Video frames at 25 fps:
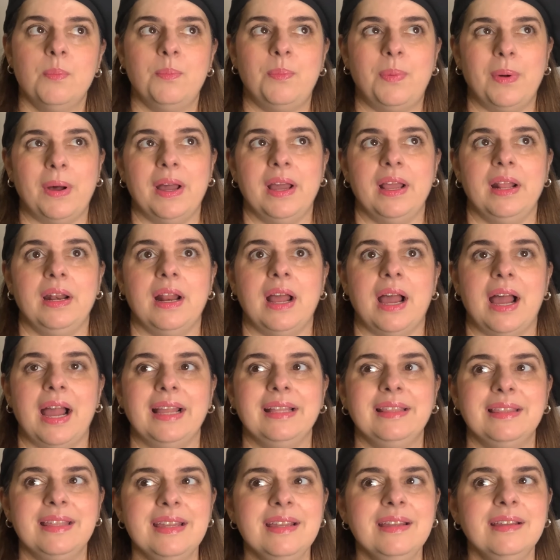but
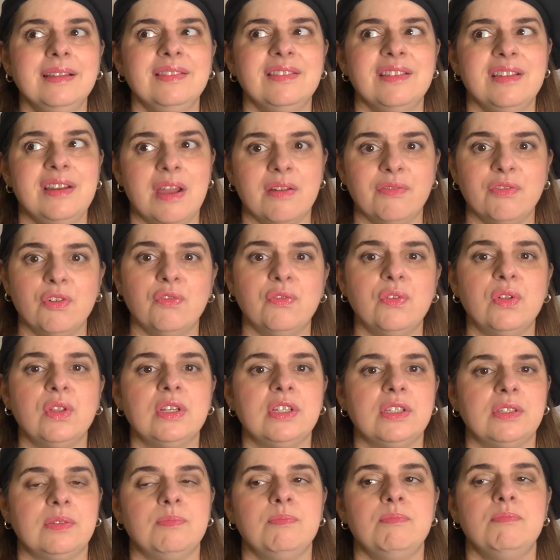I think the Neverfull
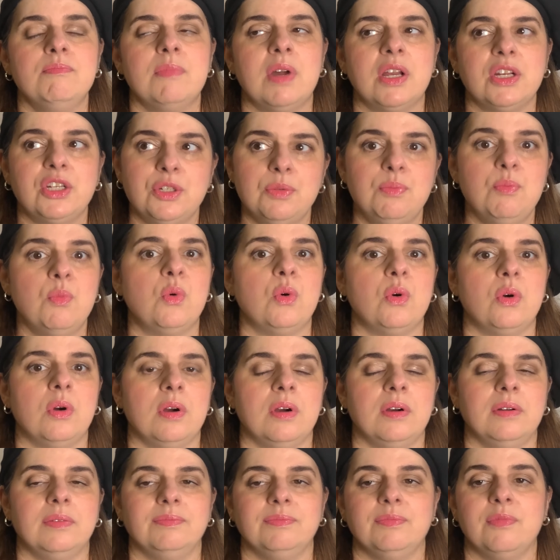is much
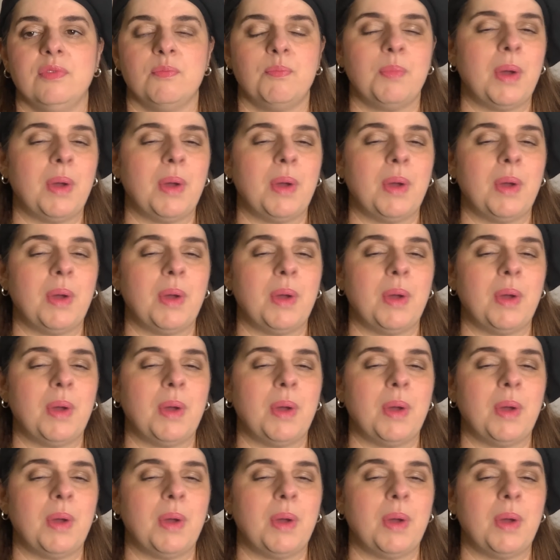more